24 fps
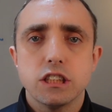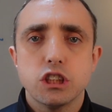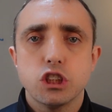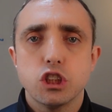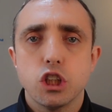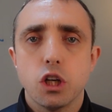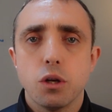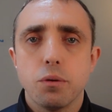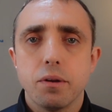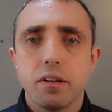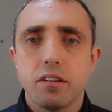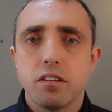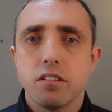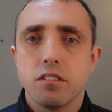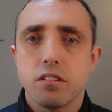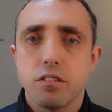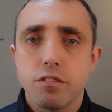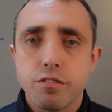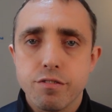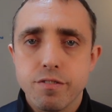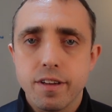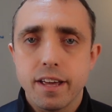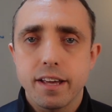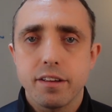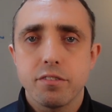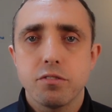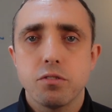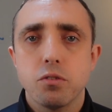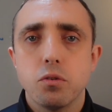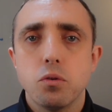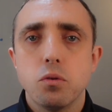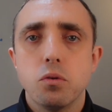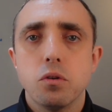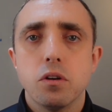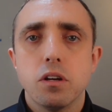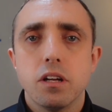show it is
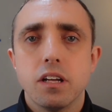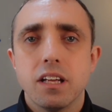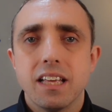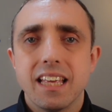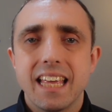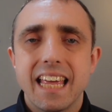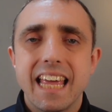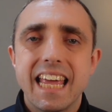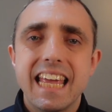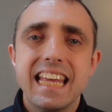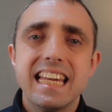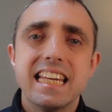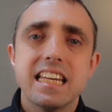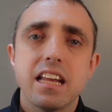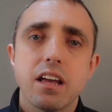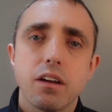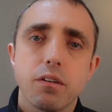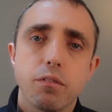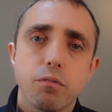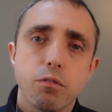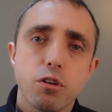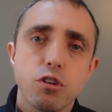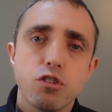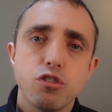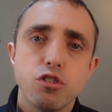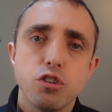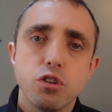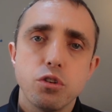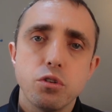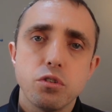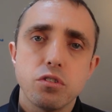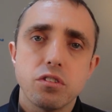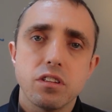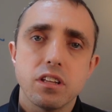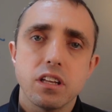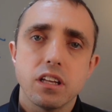effective in
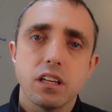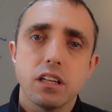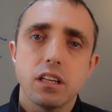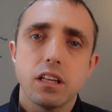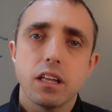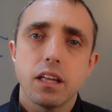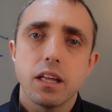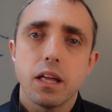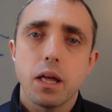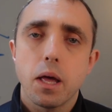reducing